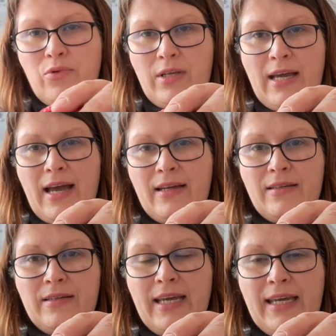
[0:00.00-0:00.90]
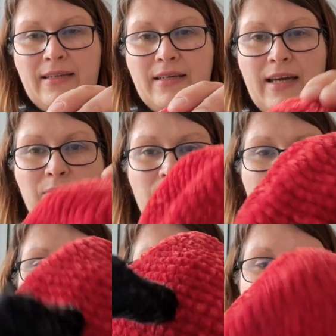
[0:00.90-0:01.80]
to the head, and
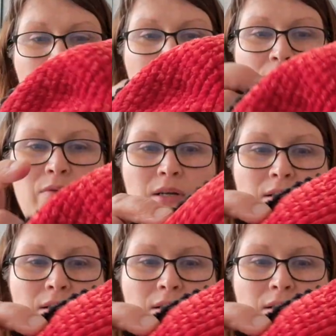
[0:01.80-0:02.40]
maybe if you're very